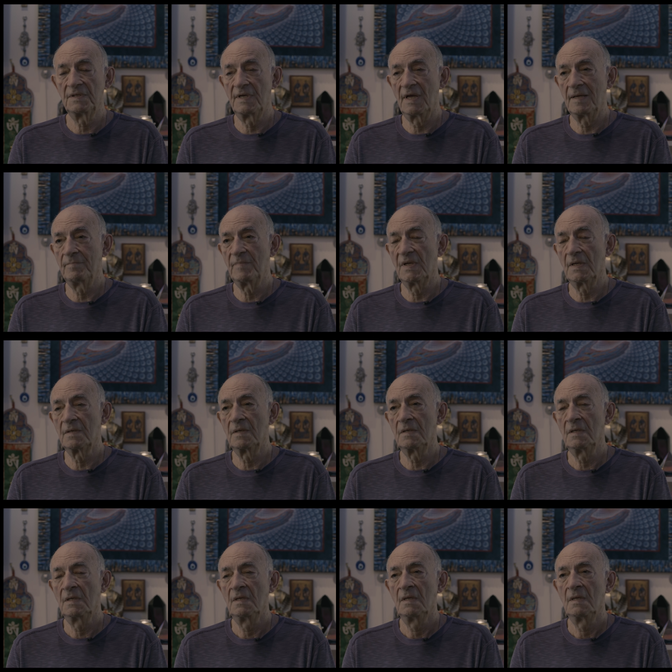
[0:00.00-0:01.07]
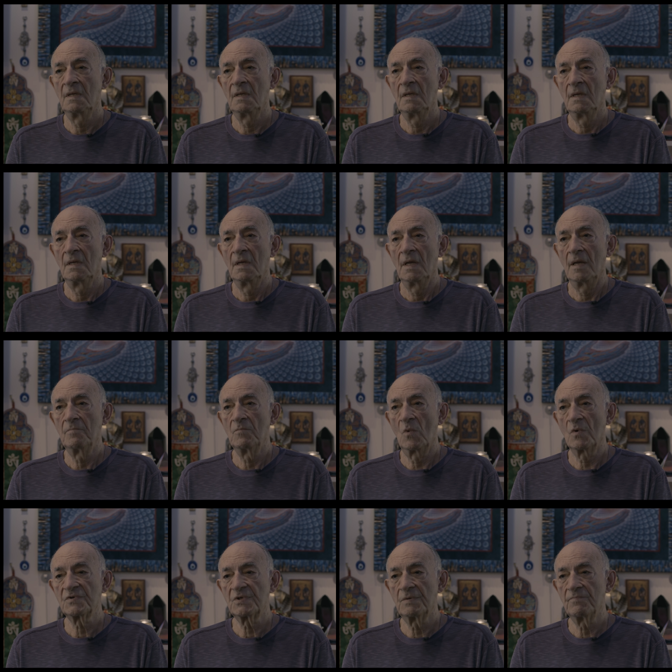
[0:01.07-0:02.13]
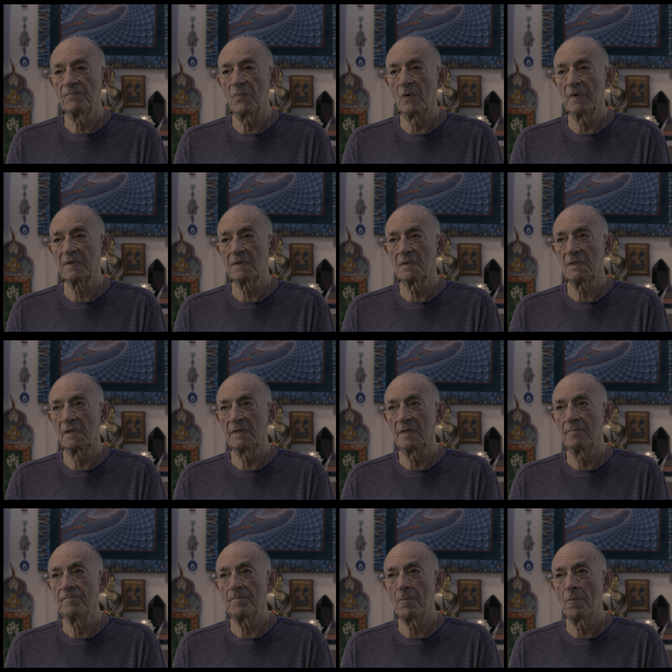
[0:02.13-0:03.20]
Damian, and most importantly,